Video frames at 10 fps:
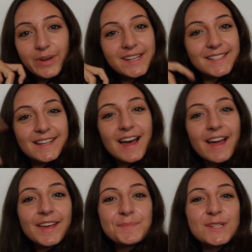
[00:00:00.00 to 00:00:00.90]
So it is
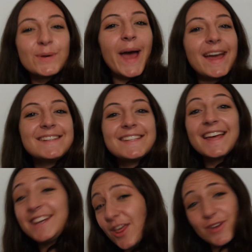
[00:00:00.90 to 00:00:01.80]
time to end
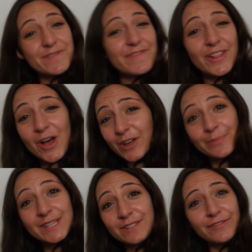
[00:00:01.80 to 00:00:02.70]
another
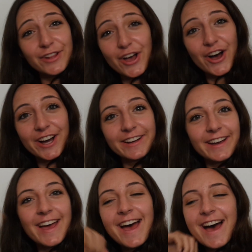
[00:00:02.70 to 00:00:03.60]
Vlogmas
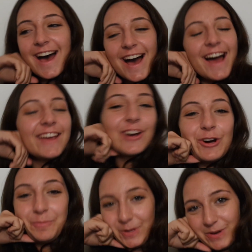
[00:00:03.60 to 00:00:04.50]
vlog. I
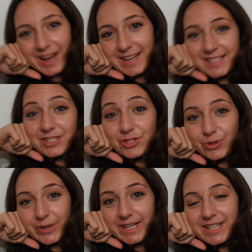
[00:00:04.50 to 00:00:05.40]
hope you guys
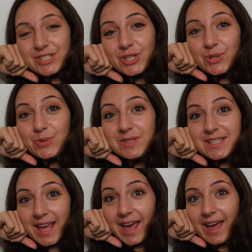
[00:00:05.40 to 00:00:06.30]
enjoyed
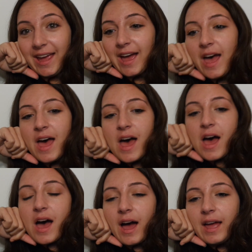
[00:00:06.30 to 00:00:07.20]
today.
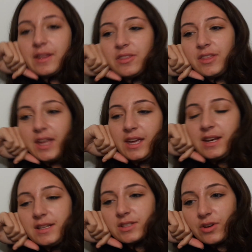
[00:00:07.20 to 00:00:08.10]
I think
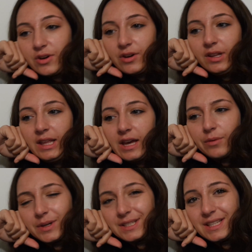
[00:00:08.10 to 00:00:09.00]
it is currently,
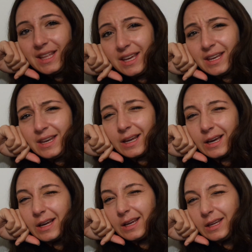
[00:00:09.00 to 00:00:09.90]
I want to say like 9